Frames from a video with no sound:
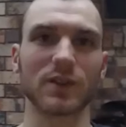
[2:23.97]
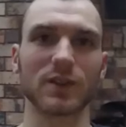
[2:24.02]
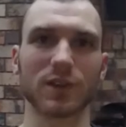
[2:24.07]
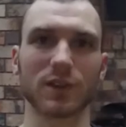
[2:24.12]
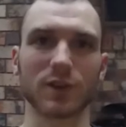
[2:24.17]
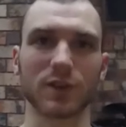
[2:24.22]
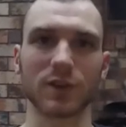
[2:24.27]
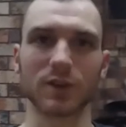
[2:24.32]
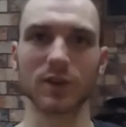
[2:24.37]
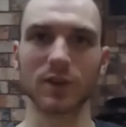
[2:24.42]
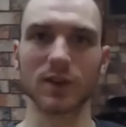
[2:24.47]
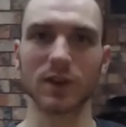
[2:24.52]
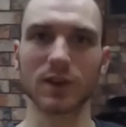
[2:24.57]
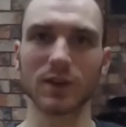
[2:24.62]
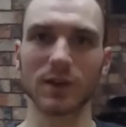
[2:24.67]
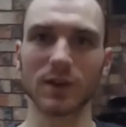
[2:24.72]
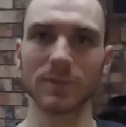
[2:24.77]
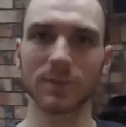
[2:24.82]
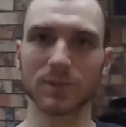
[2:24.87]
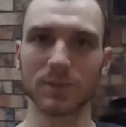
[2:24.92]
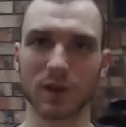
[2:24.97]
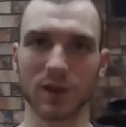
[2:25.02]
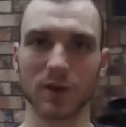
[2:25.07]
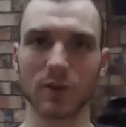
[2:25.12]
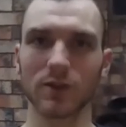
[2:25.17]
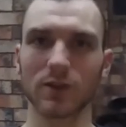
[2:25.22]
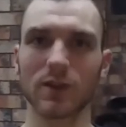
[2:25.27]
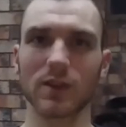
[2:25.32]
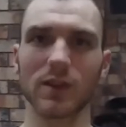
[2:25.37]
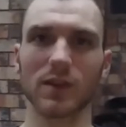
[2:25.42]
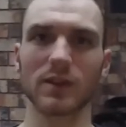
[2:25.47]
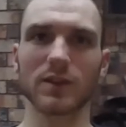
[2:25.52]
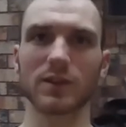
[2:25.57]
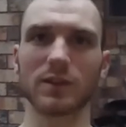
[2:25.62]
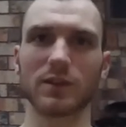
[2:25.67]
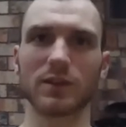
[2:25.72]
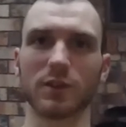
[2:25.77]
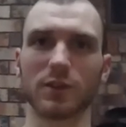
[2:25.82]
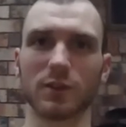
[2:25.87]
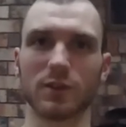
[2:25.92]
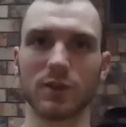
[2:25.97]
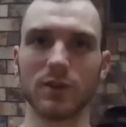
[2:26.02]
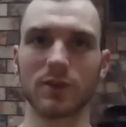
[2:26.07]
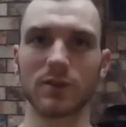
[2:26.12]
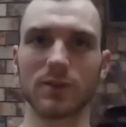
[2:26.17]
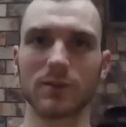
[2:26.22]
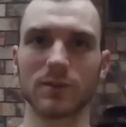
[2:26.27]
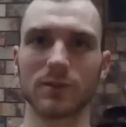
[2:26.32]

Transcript: So a good thing to do